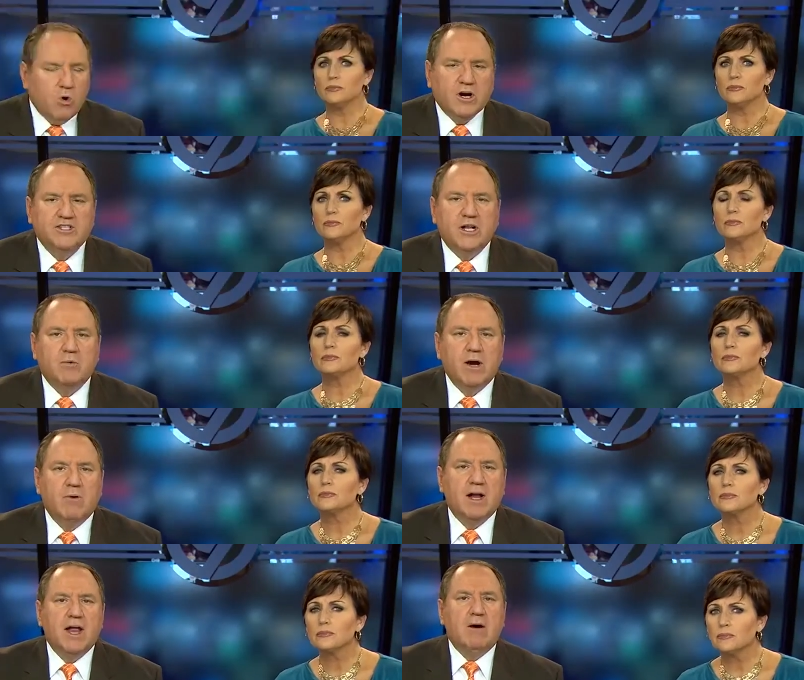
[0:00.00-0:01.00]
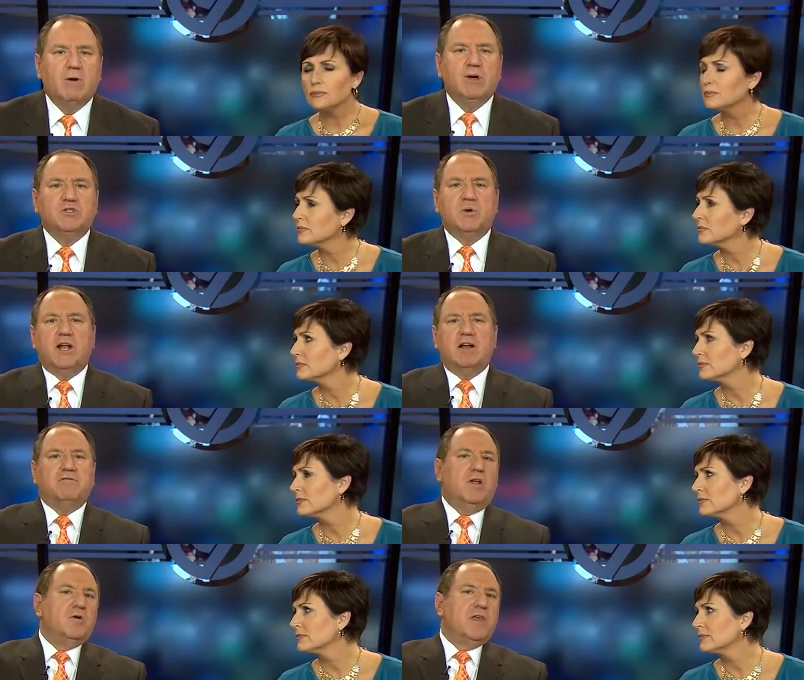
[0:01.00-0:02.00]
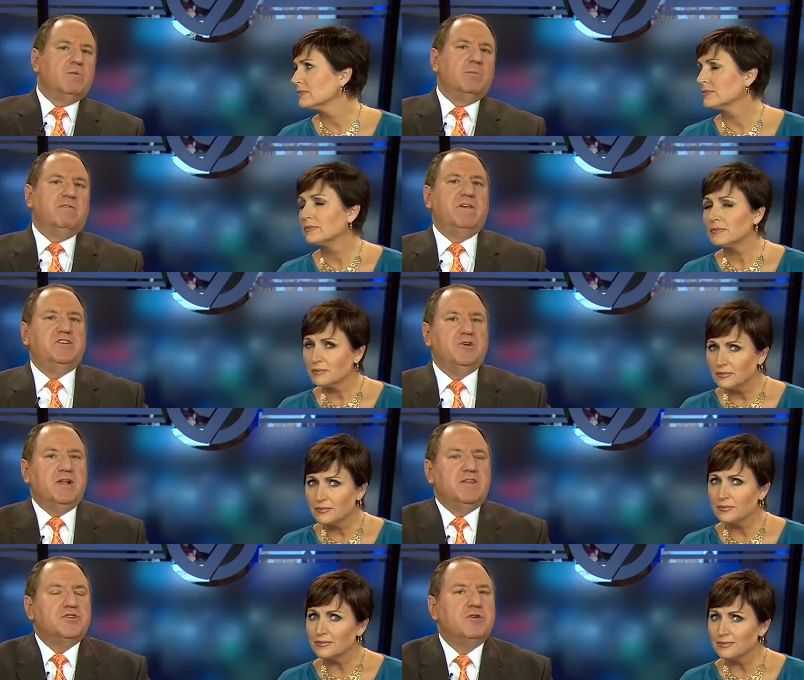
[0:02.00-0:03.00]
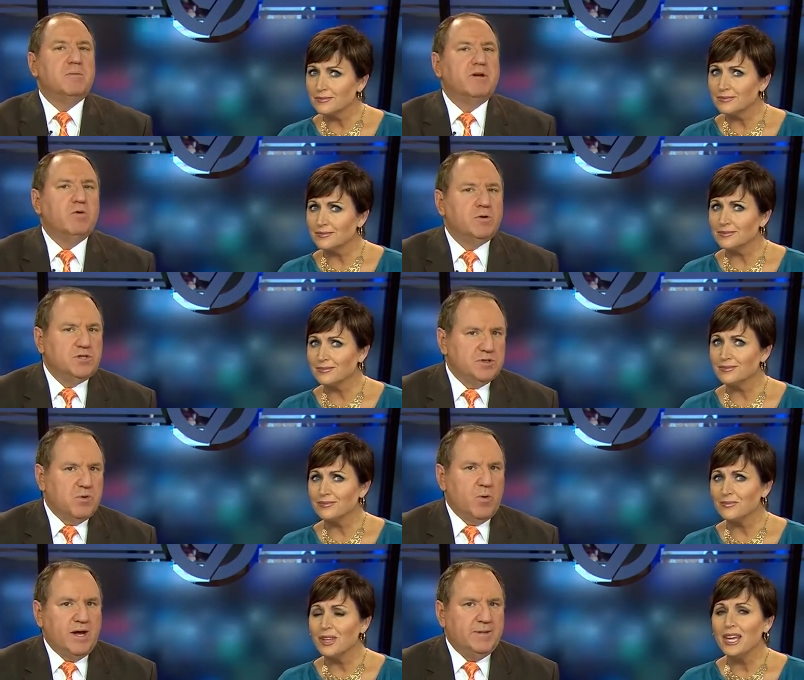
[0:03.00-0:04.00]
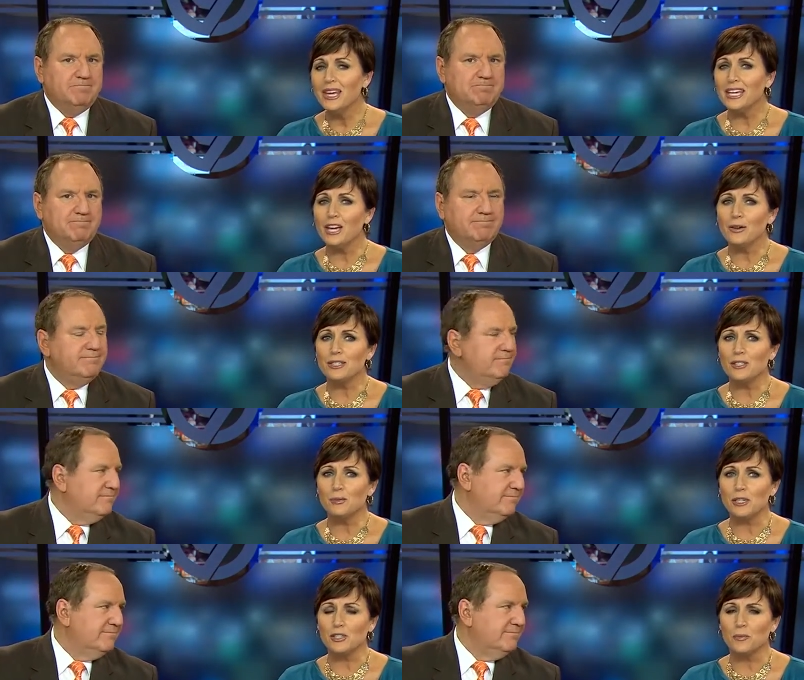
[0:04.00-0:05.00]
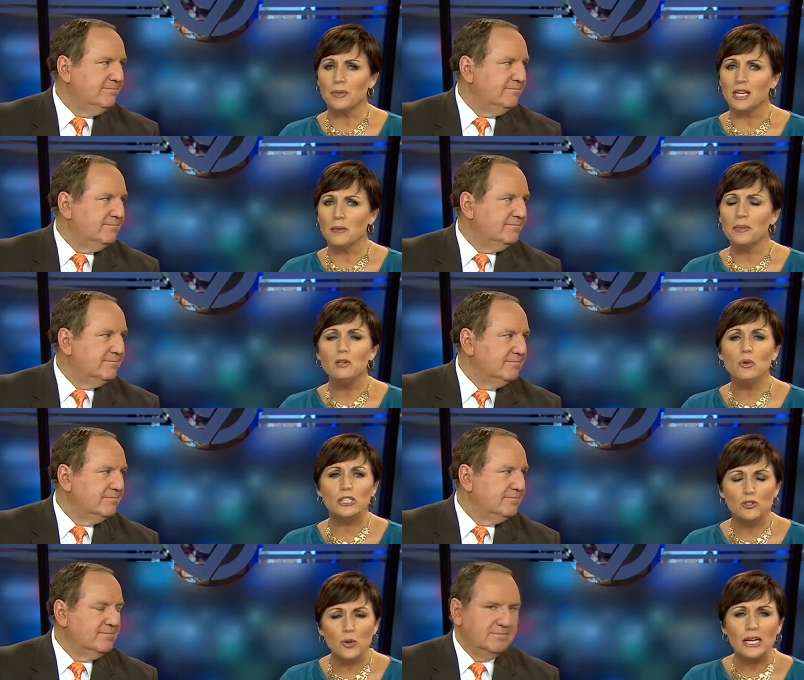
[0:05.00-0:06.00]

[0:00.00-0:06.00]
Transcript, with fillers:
Speaker 1: Work is underway right now in Westwood on a float that will be featured in the Tournament of Roses Parade.
Speaker 2: It carries a special meaning. Midwest